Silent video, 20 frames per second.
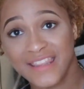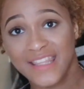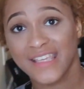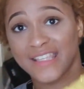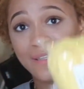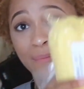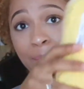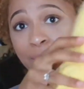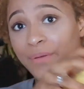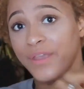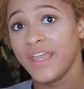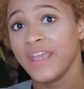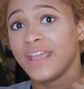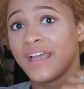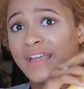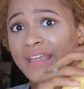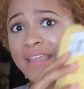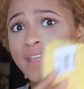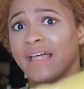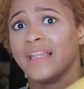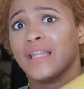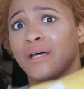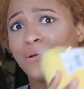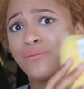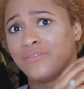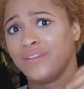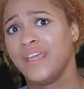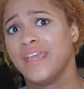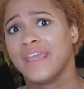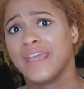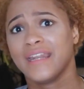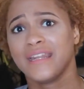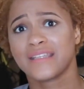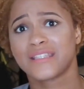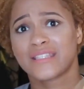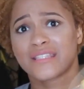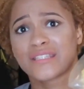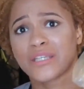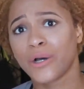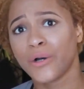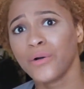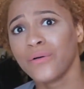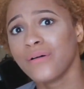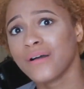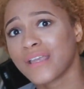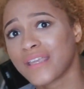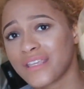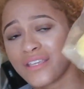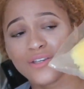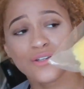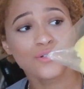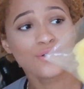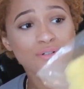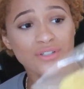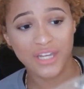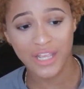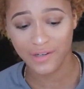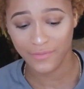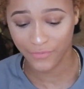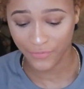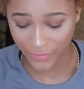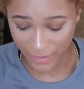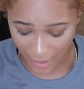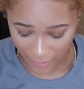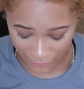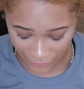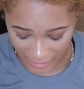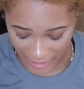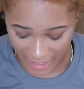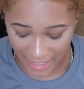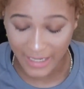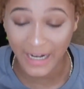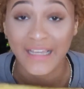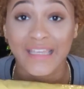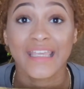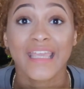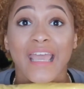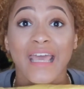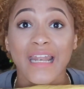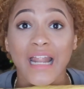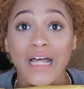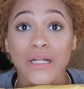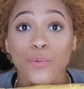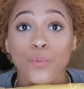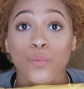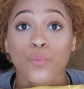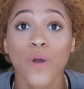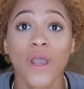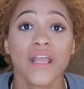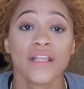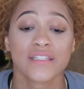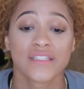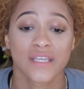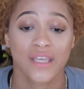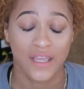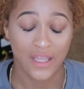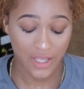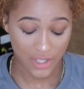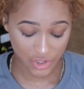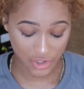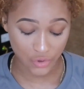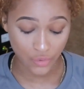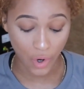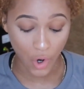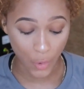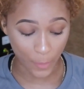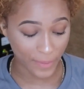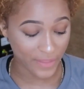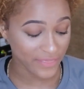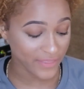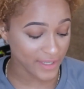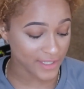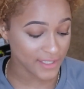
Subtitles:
This big yellow thing, it is so huge and fluffy, and I cannot wait to open